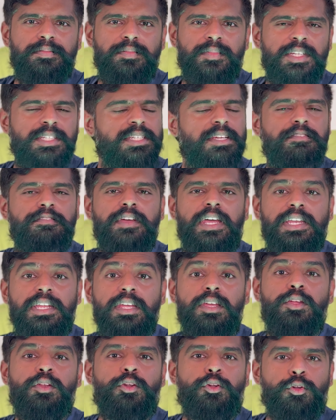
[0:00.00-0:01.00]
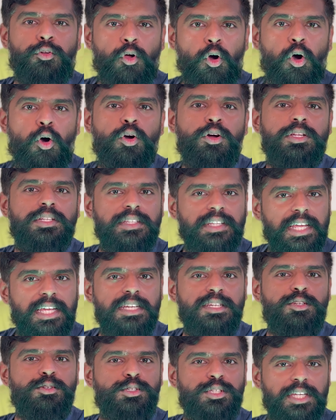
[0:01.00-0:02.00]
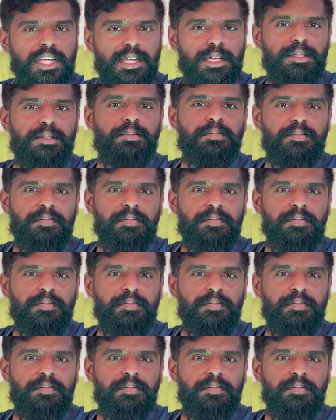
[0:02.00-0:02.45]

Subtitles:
This is a very wrong thing to say.